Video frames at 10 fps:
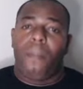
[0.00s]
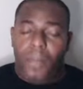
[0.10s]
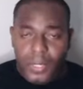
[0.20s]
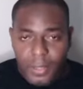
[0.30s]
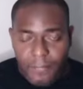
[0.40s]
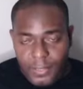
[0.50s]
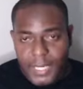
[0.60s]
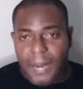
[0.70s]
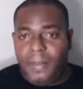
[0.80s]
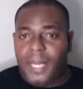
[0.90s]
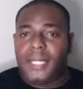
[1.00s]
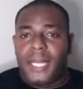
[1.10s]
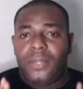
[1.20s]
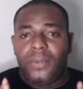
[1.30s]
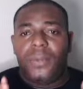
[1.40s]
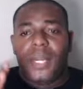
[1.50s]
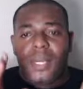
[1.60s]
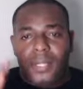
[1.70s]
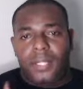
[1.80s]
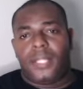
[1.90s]
most of the time they send you
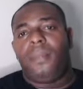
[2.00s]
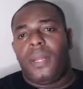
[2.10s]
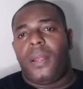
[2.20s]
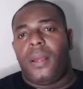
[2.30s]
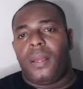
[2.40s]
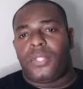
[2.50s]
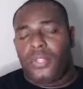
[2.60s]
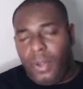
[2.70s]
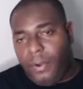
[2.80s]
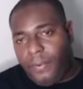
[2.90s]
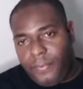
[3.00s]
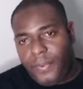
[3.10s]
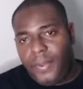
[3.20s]
similar stuff